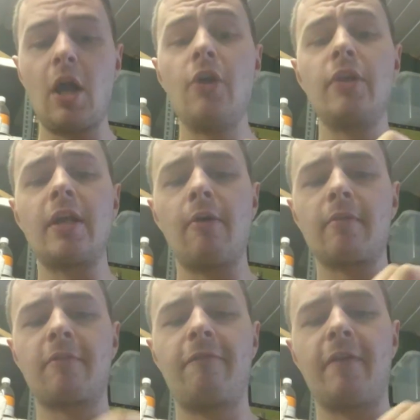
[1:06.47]
only go
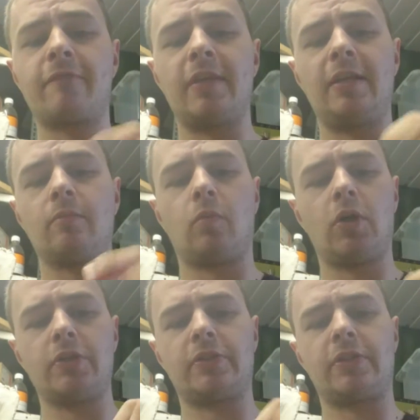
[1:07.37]
up to 15
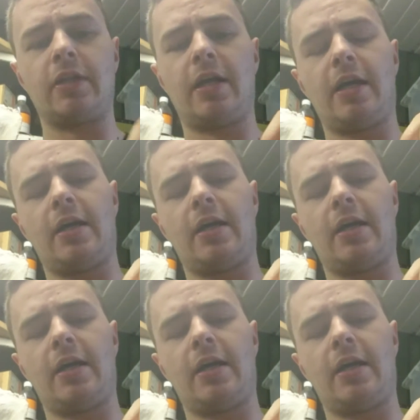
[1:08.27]
watts,